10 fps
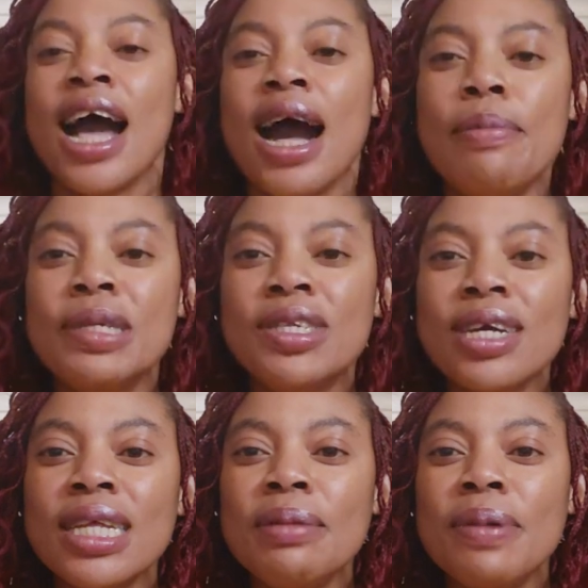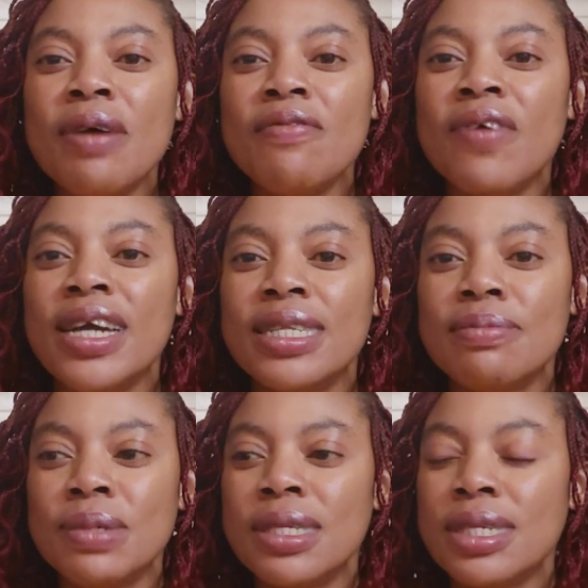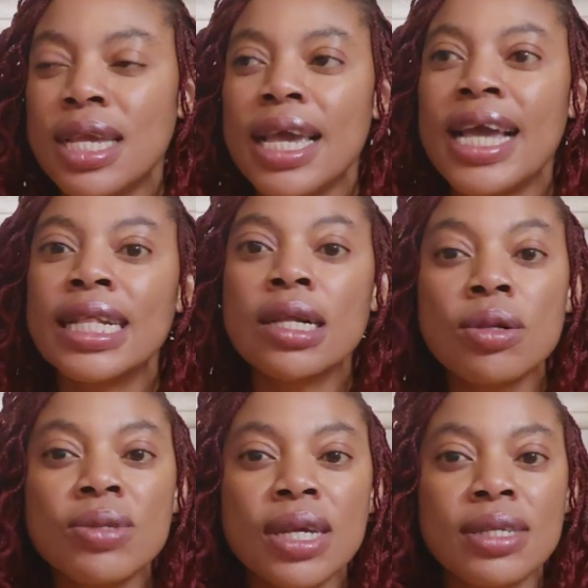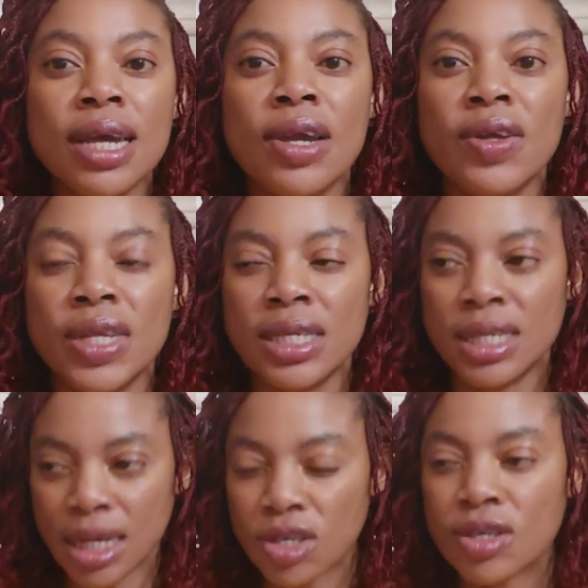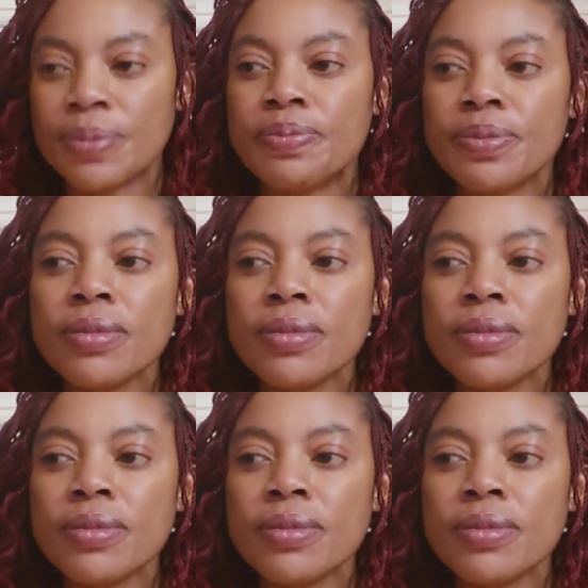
I'll be talking about vitamin C and glutathione injection.